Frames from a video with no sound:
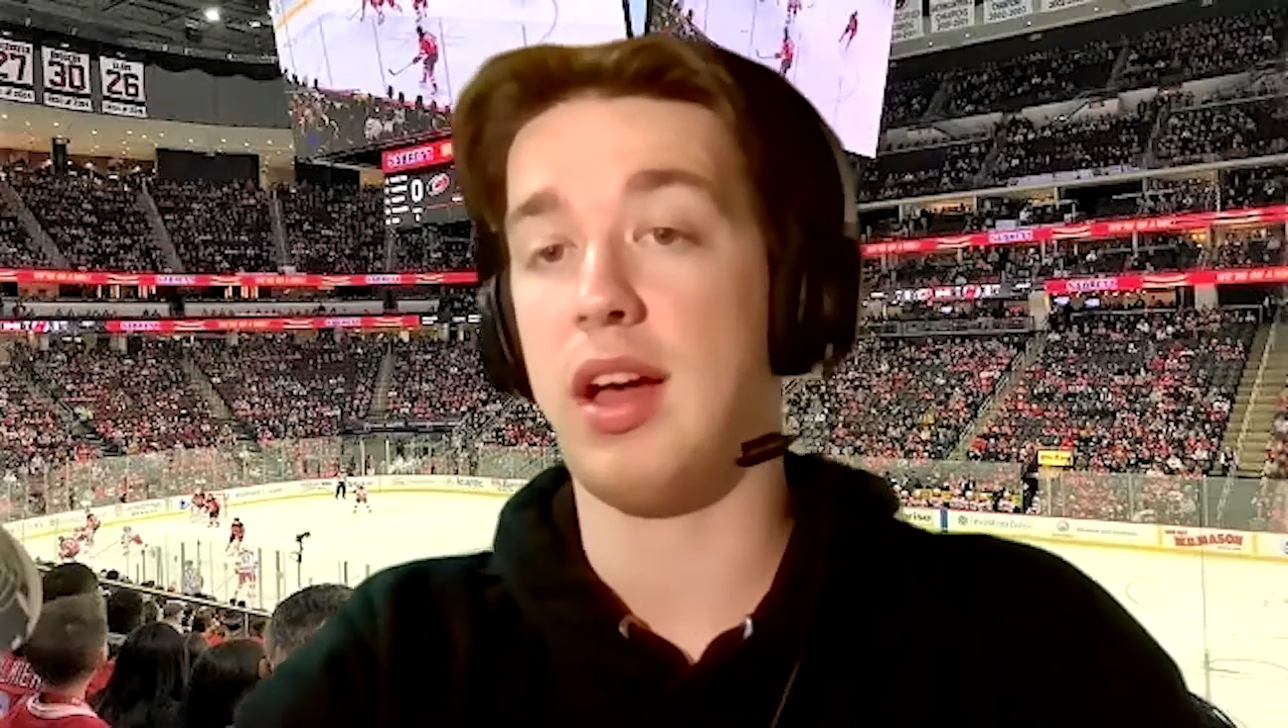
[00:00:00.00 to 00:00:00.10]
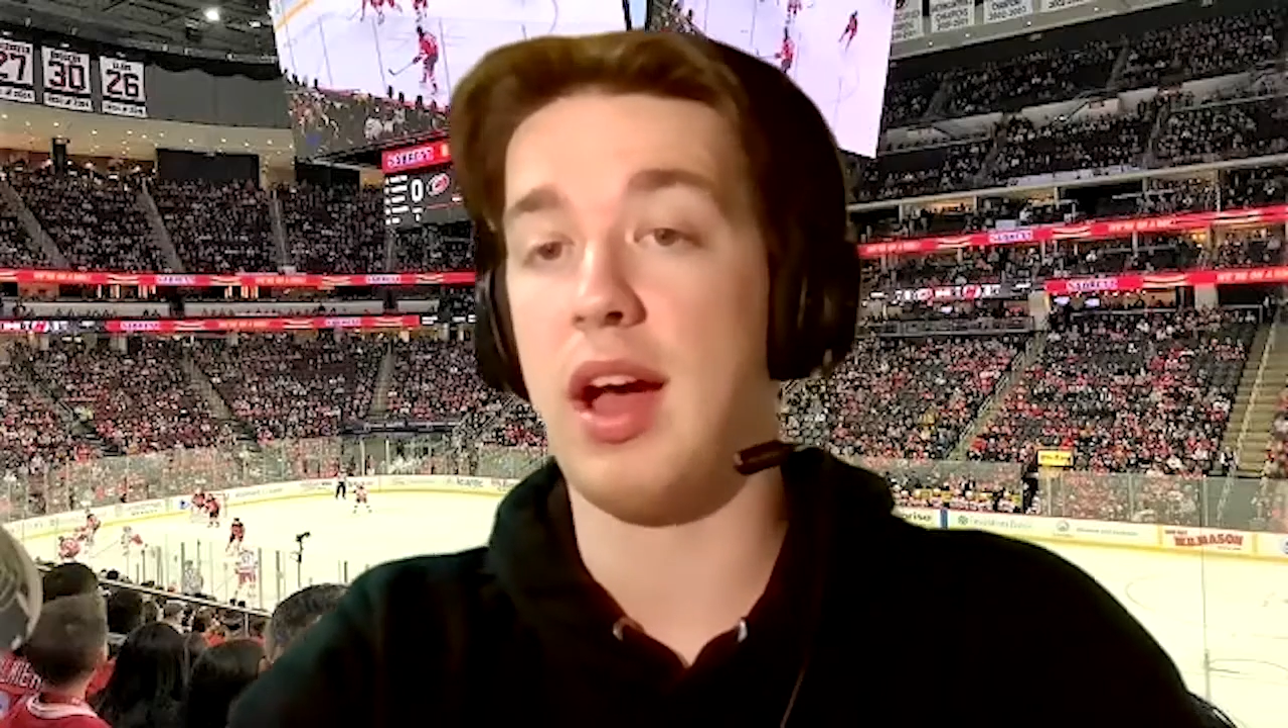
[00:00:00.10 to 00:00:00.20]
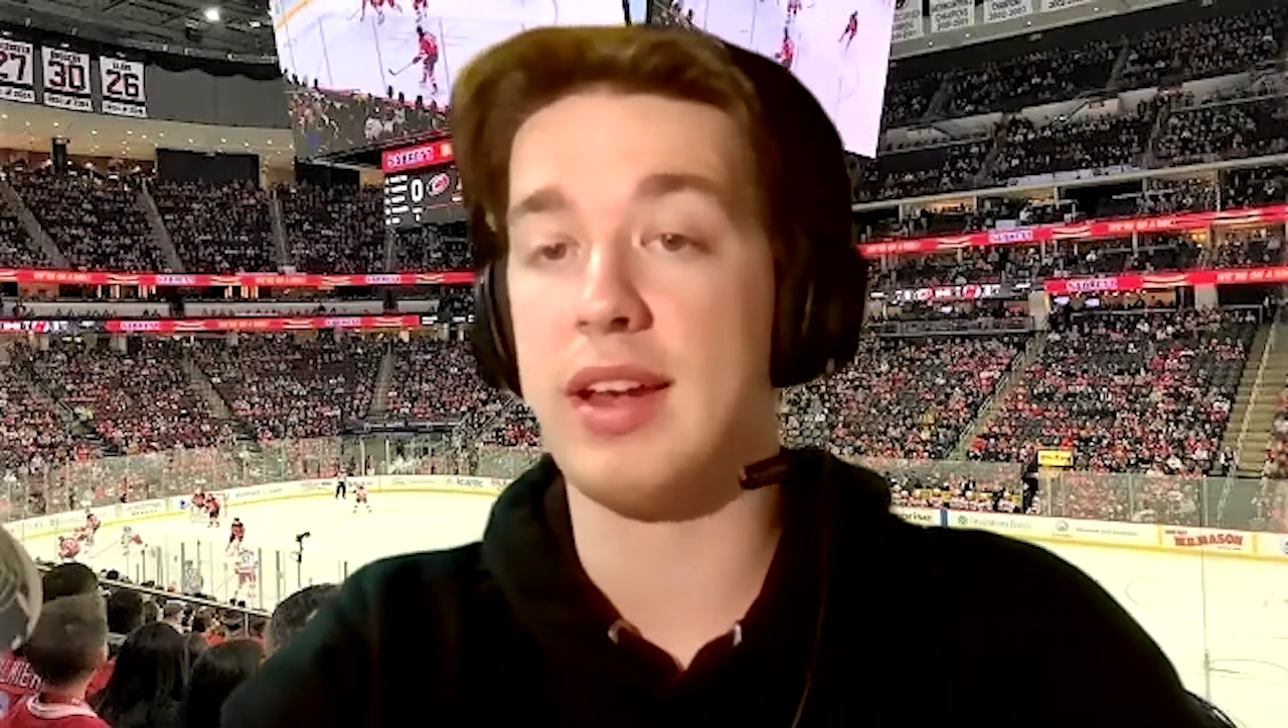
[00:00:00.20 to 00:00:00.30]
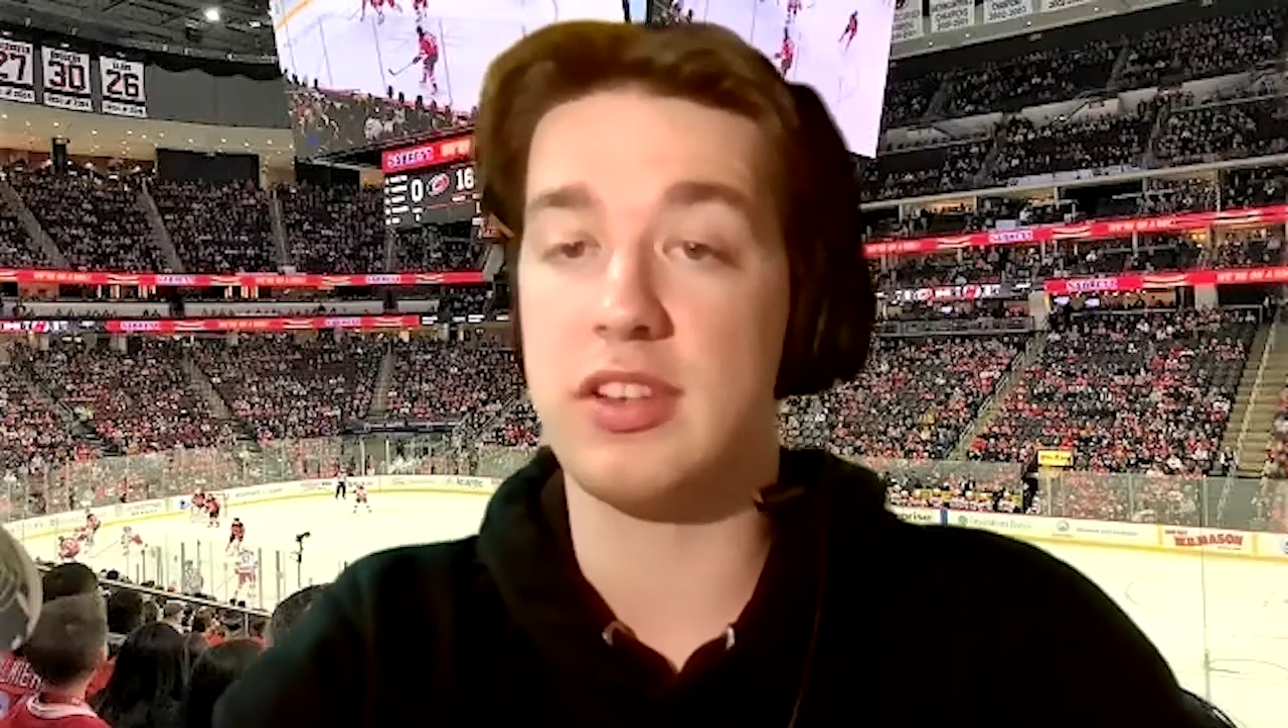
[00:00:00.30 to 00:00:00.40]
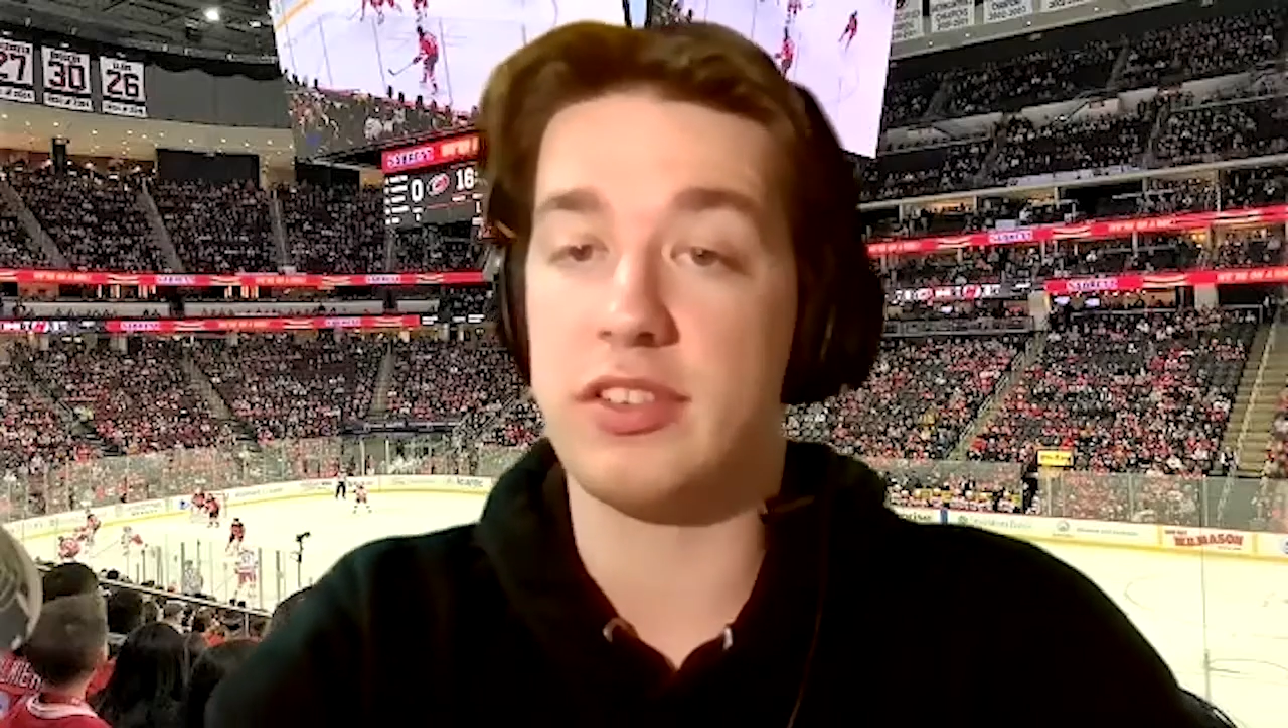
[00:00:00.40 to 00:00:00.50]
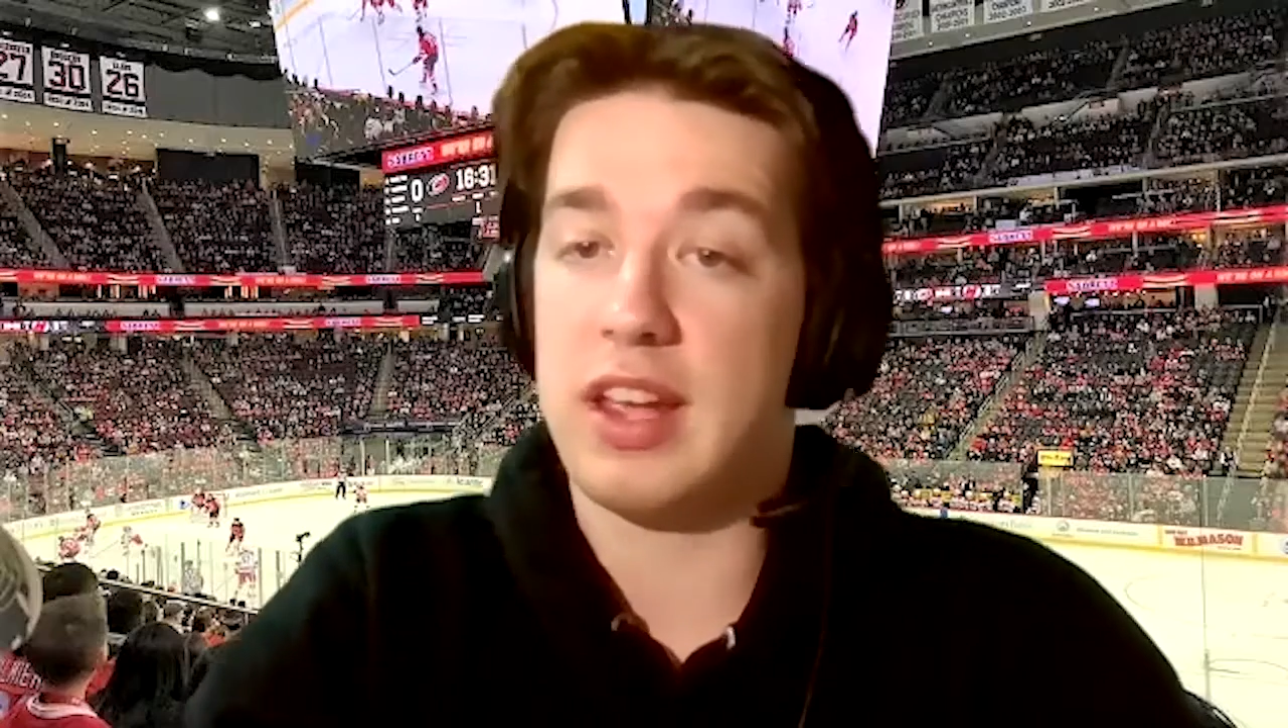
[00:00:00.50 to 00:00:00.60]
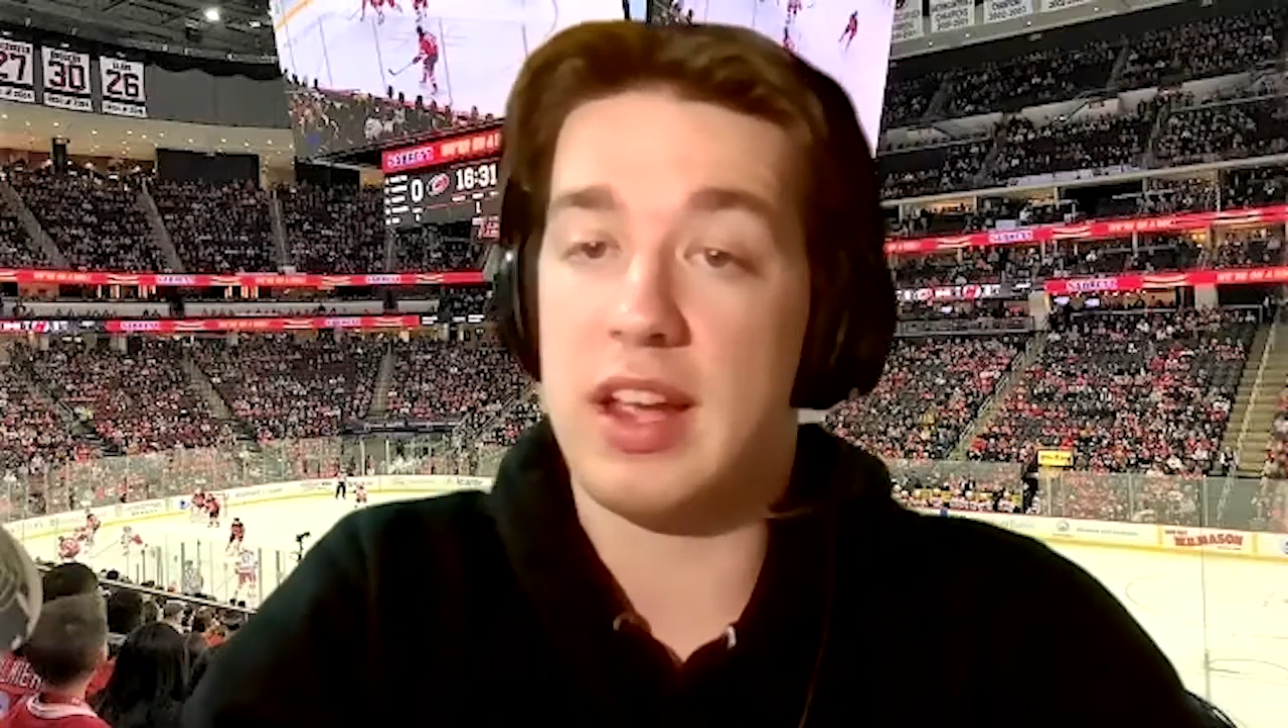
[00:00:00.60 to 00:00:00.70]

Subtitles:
I just